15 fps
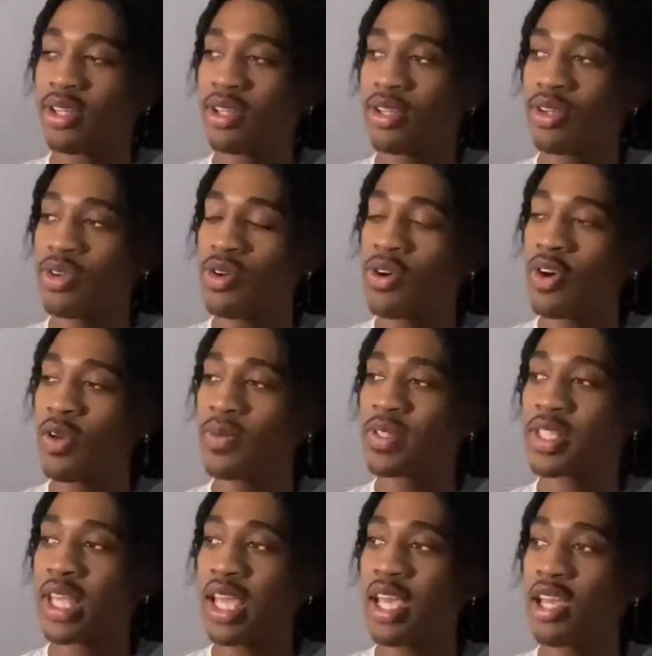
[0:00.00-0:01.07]
You know what I'm
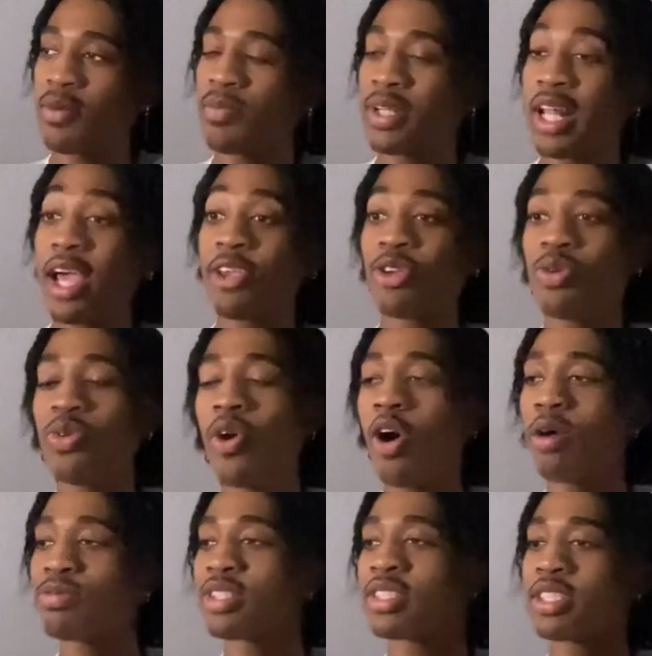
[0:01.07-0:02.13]
saying? But like, you go
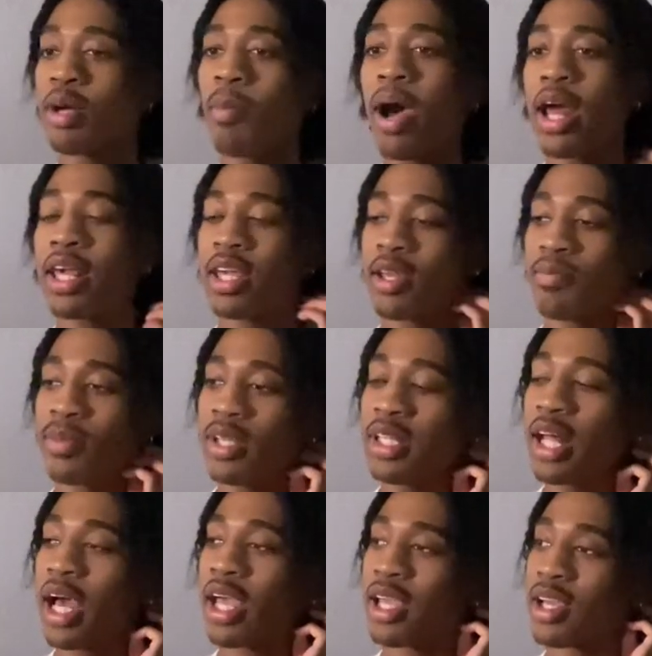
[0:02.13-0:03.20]
up to somebody and be
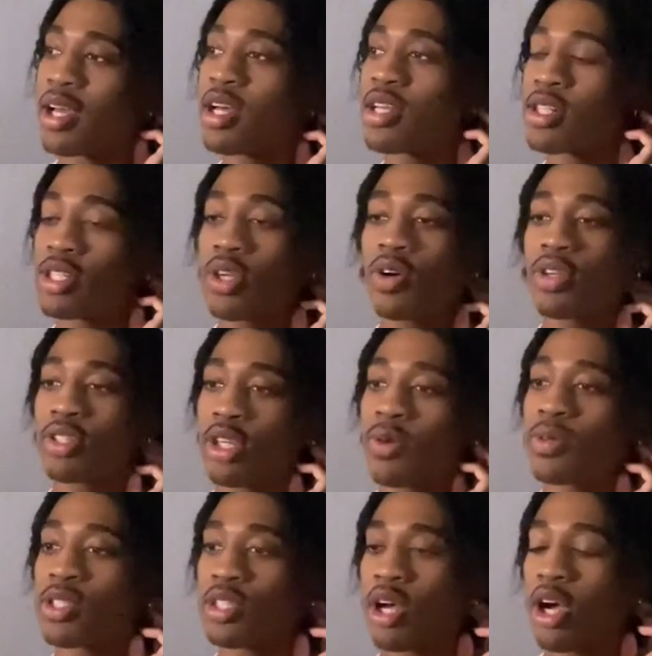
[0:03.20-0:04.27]
like, so-and-so
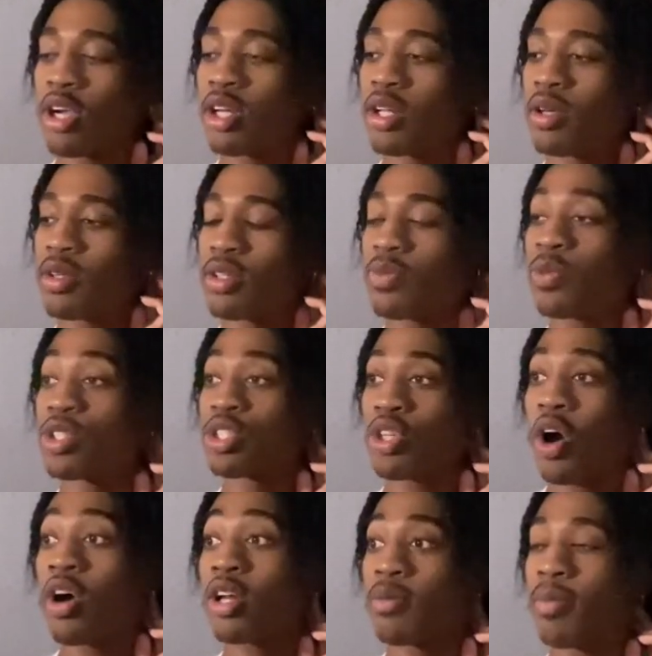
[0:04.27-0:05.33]
was talking
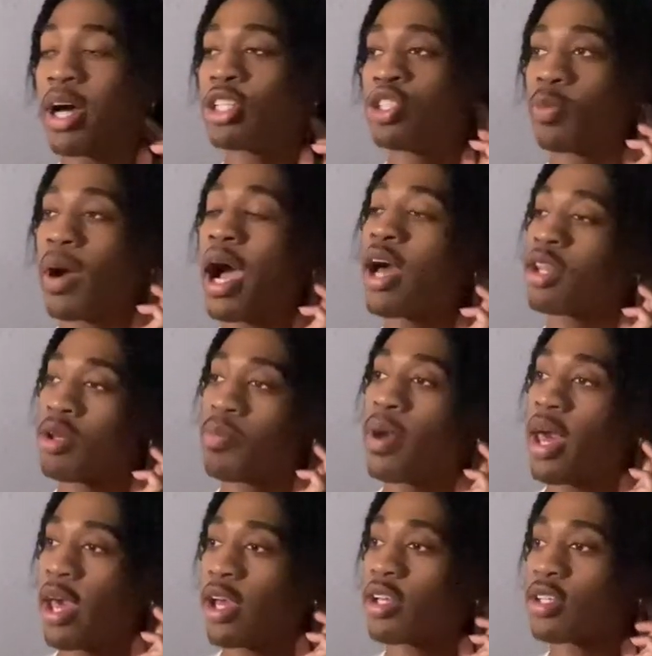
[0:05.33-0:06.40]
about you behind the
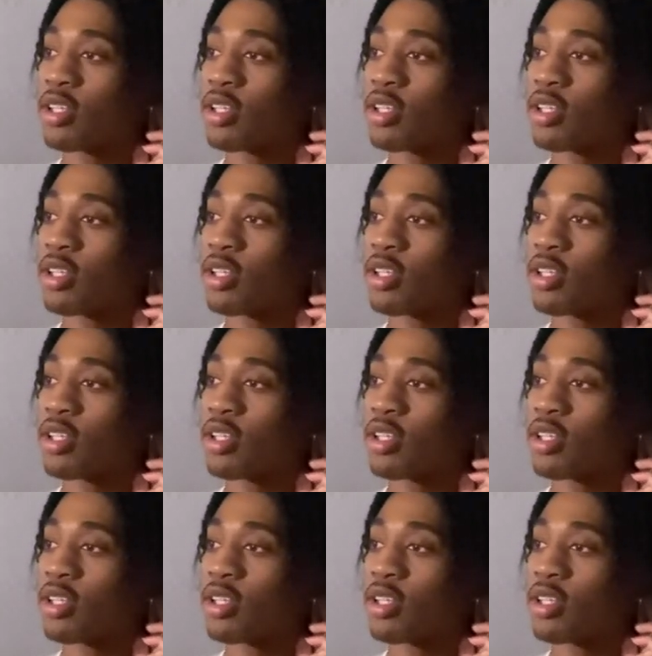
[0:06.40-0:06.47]
back.